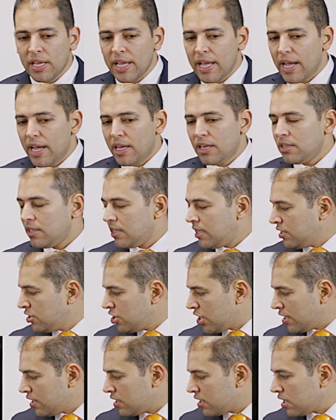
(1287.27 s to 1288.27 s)
And in
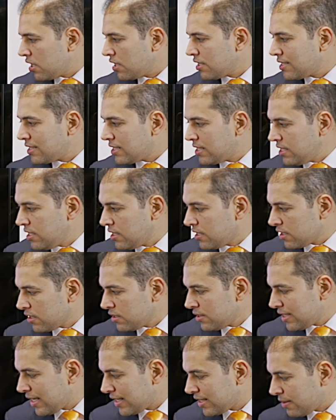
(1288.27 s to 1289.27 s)
general, seek
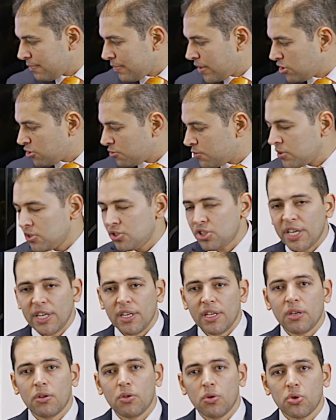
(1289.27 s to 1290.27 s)
data management
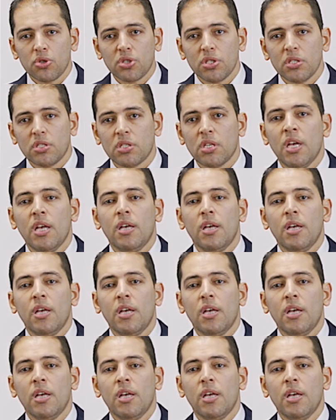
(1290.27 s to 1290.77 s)
training courses